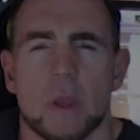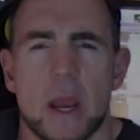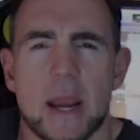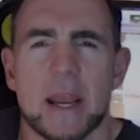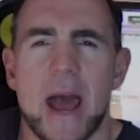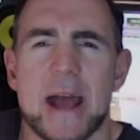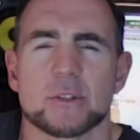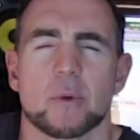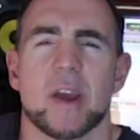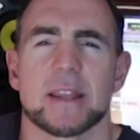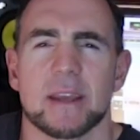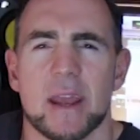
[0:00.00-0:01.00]
Hey guys, we've
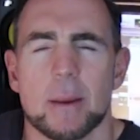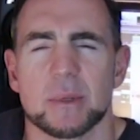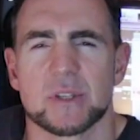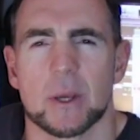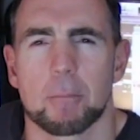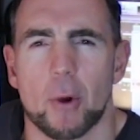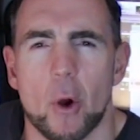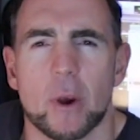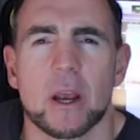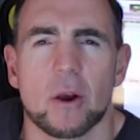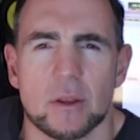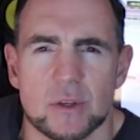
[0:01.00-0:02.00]
got the Embassy Pro
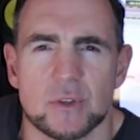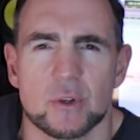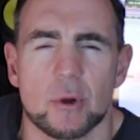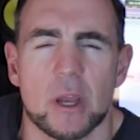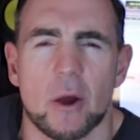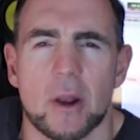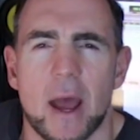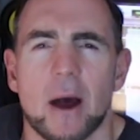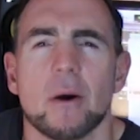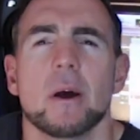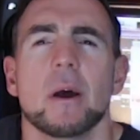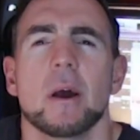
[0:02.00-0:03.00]
here in the studio
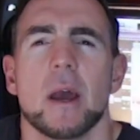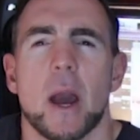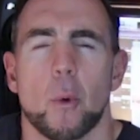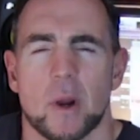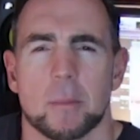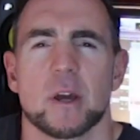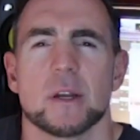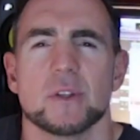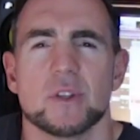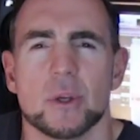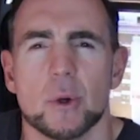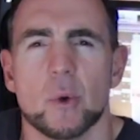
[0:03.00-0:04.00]
now. And what I'm going to
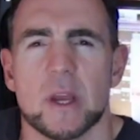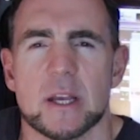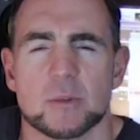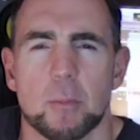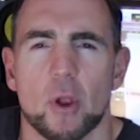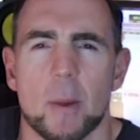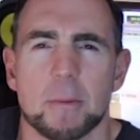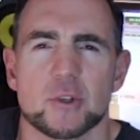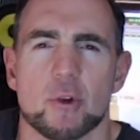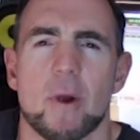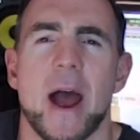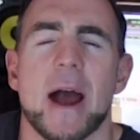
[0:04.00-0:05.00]
do is pull up a
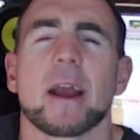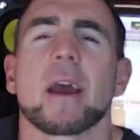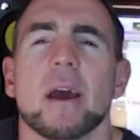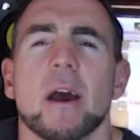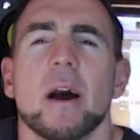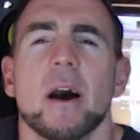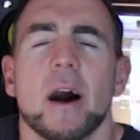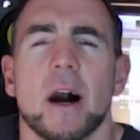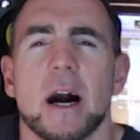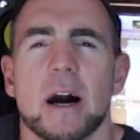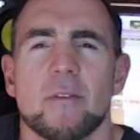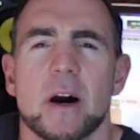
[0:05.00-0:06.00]
track
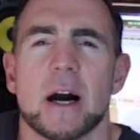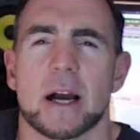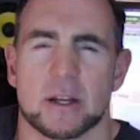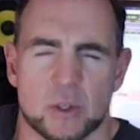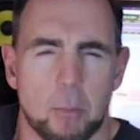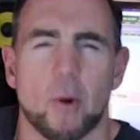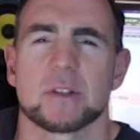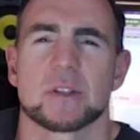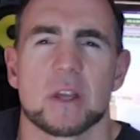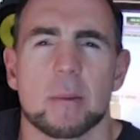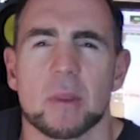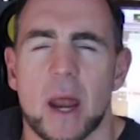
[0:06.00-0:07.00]
of a sports
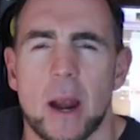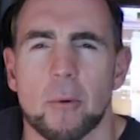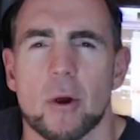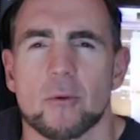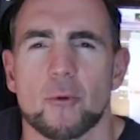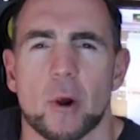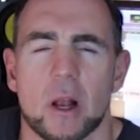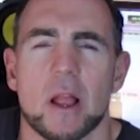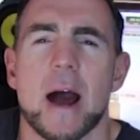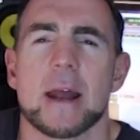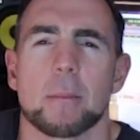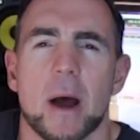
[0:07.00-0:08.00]
theme that I wrote for a
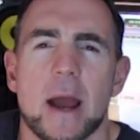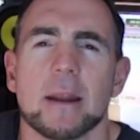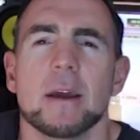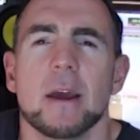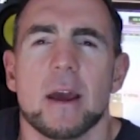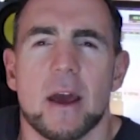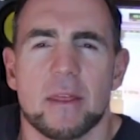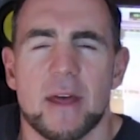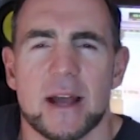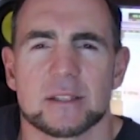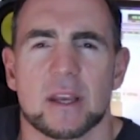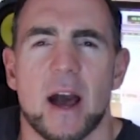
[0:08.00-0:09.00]
client of mine
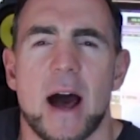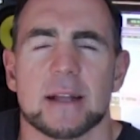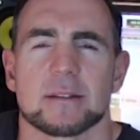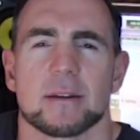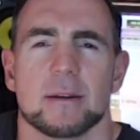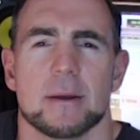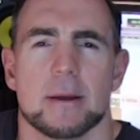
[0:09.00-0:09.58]
that's got